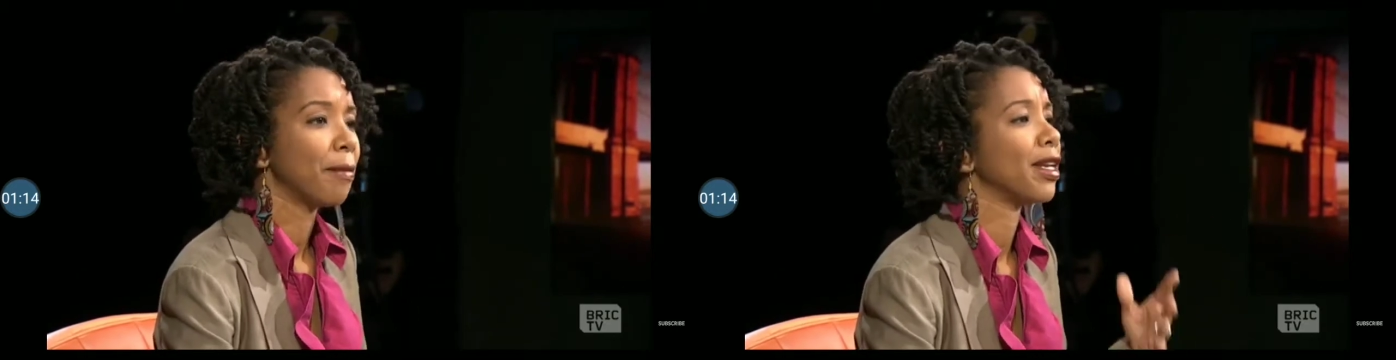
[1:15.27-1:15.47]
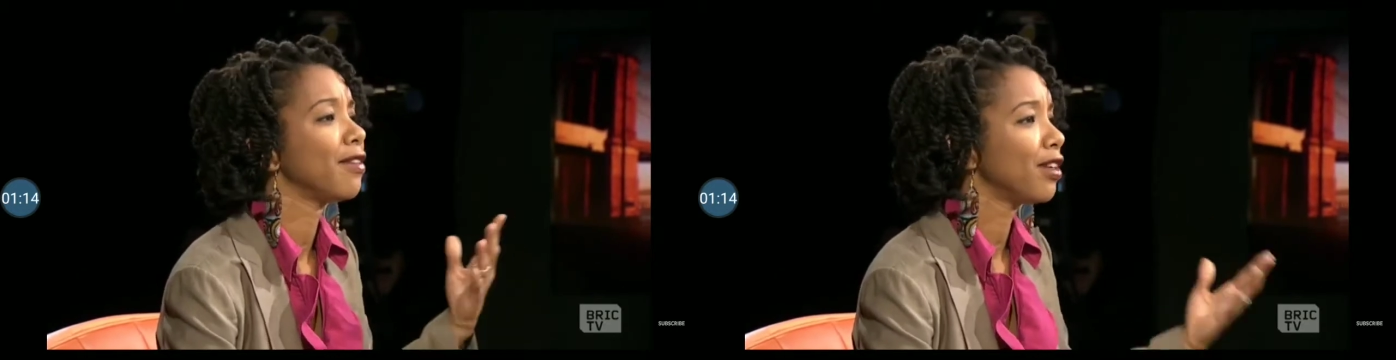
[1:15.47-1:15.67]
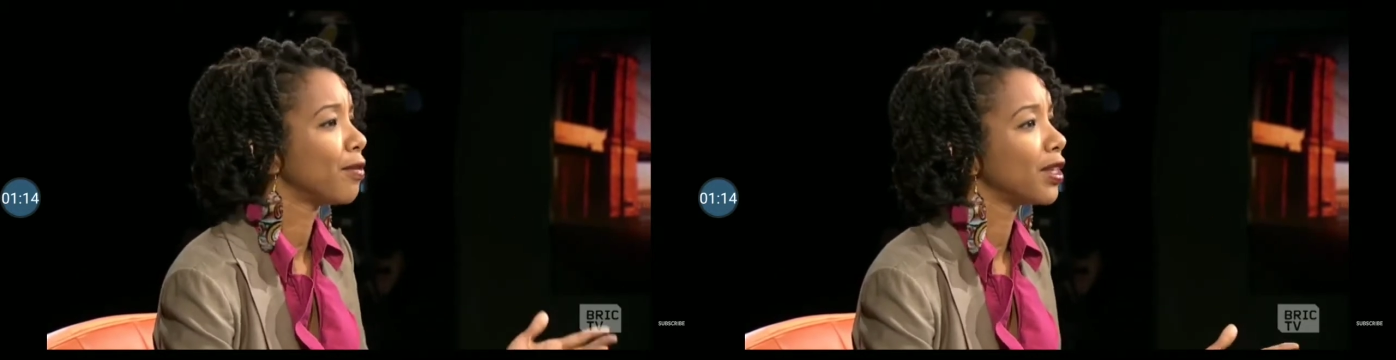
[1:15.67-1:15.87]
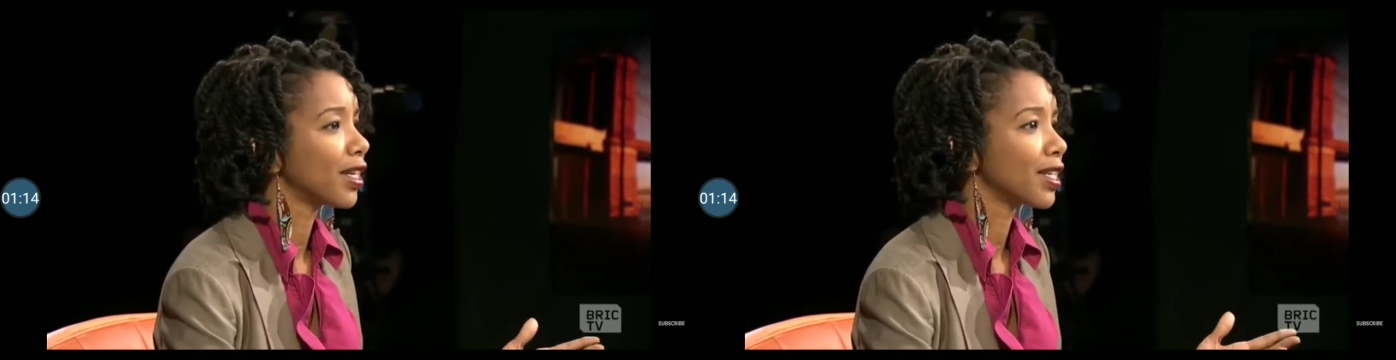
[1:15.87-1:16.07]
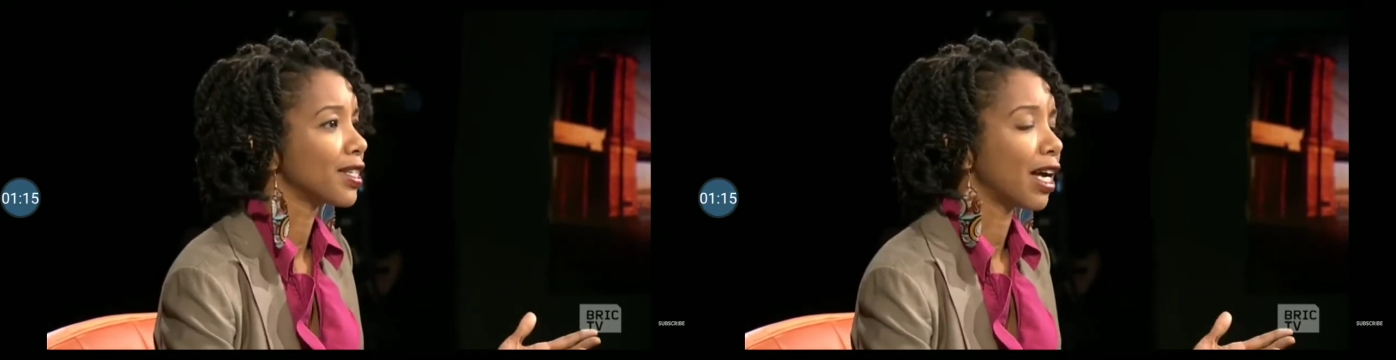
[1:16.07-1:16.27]
But even if we
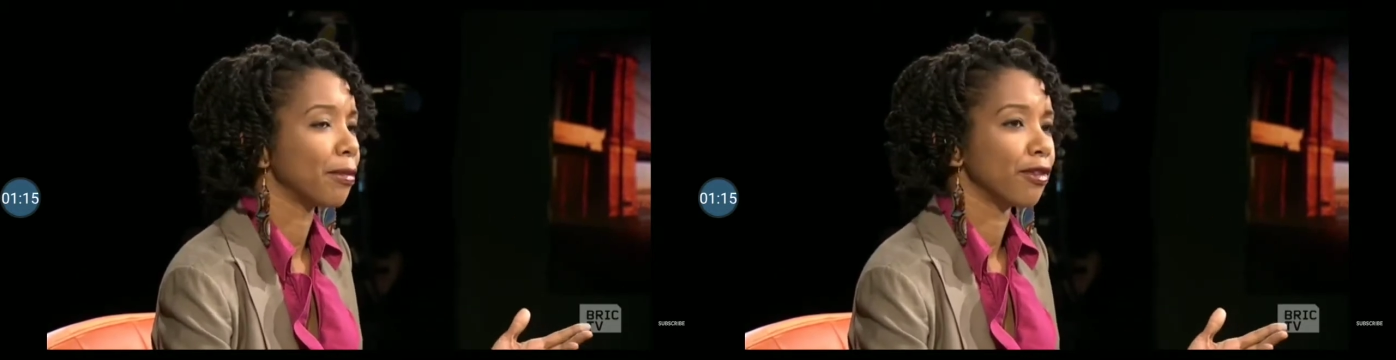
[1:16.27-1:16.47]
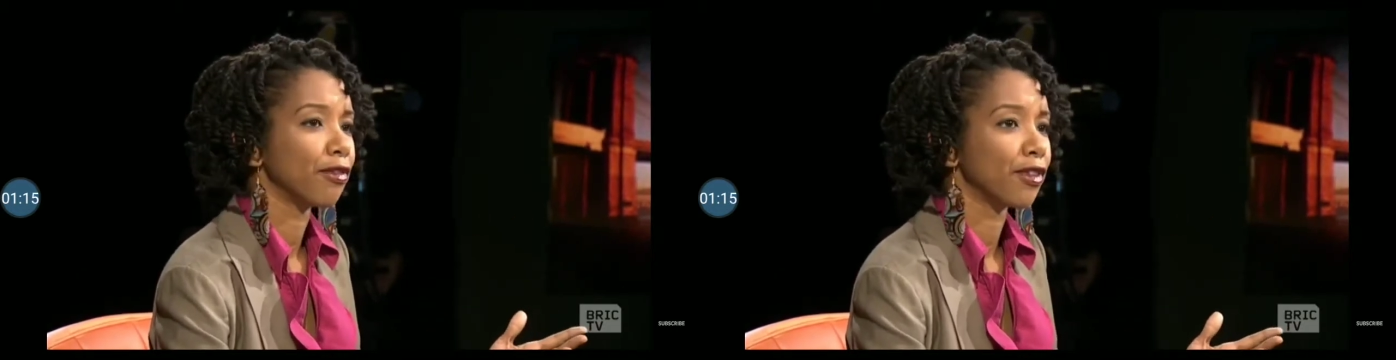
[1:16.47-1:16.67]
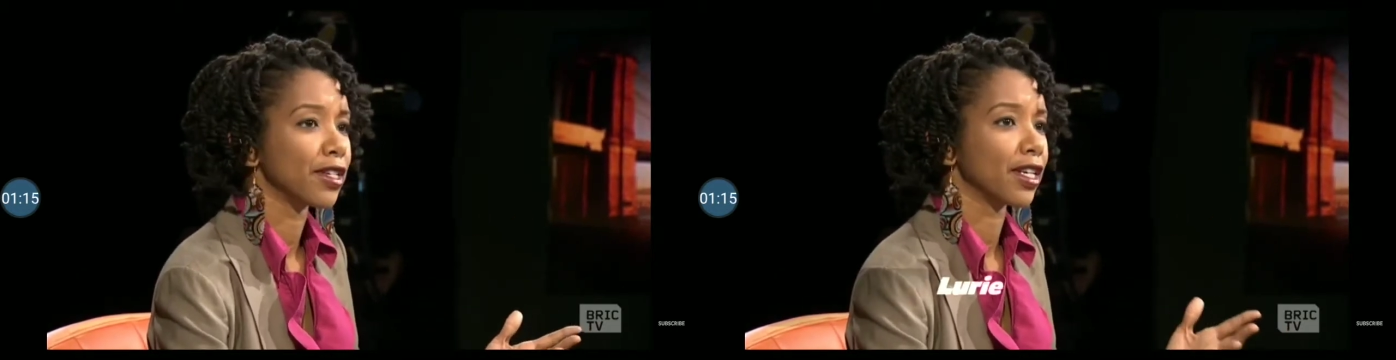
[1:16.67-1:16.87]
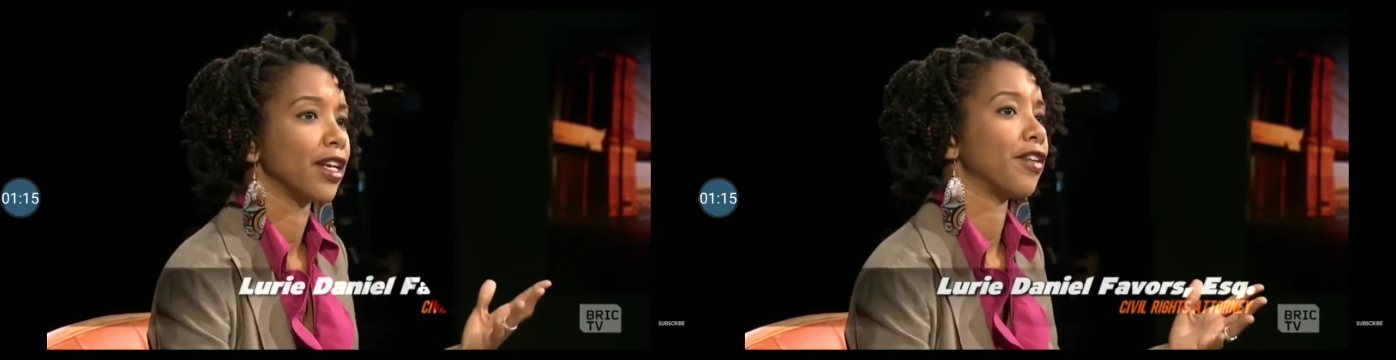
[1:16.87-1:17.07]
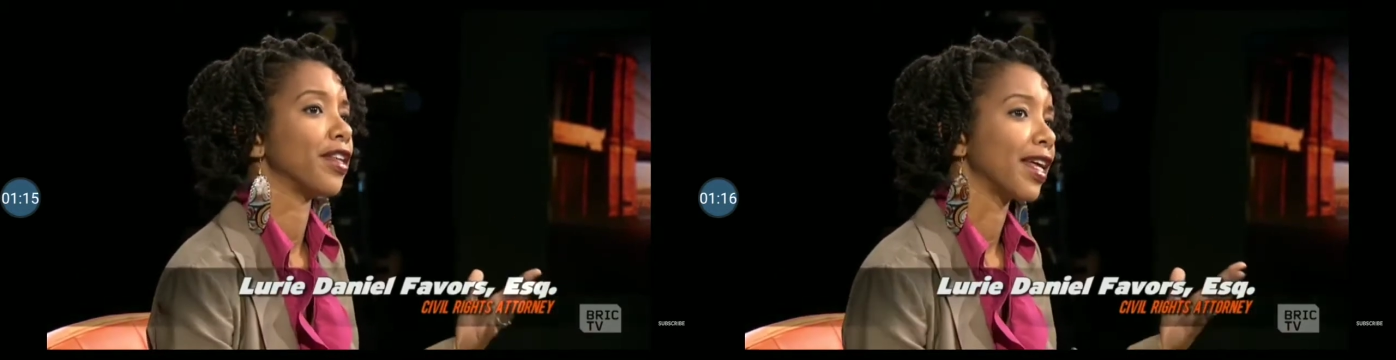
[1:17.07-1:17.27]
look at stop and frisk,
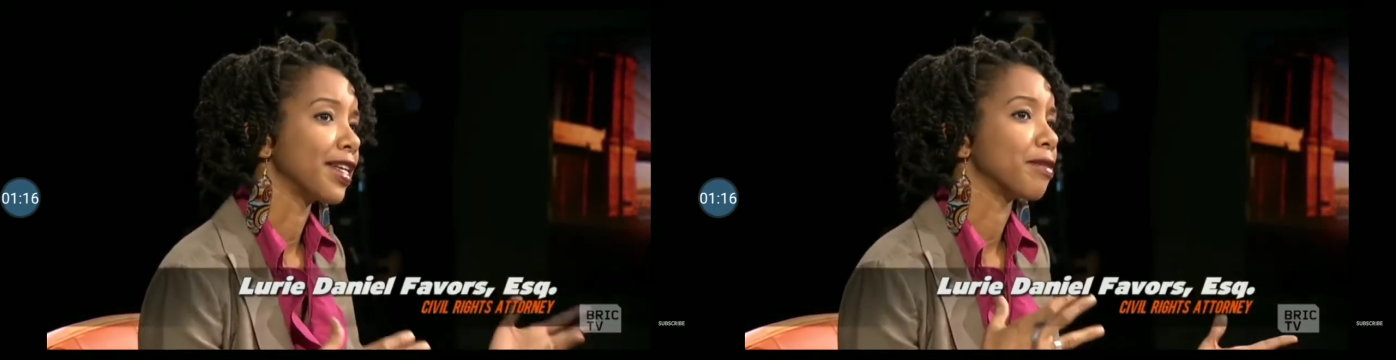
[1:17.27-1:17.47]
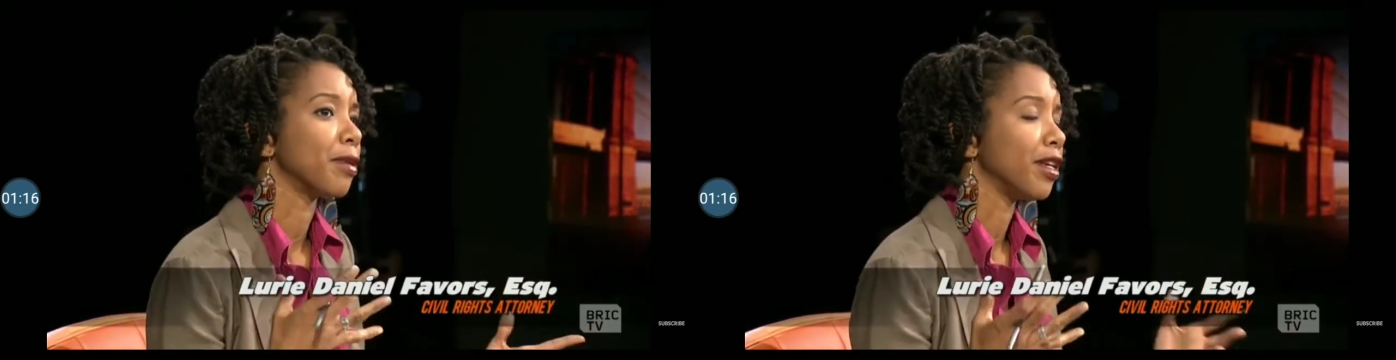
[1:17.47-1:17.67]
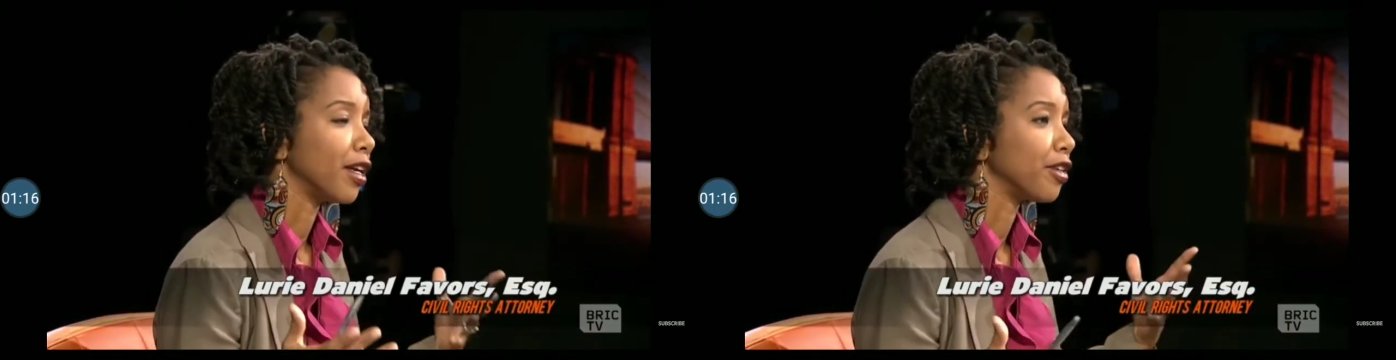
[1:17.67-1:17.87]
an area that has been